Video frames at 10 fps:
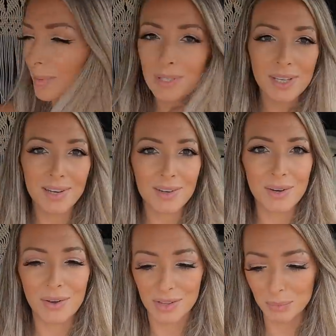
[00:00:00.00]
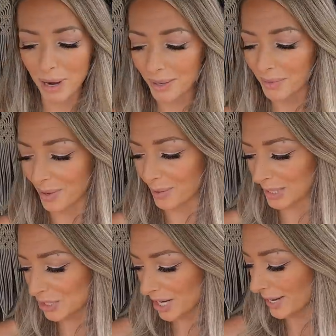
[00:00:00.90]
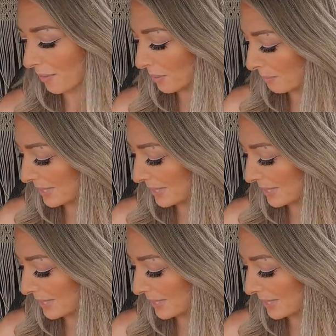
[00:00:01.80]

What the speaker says: I'm excited to go to this park though. Let's check out the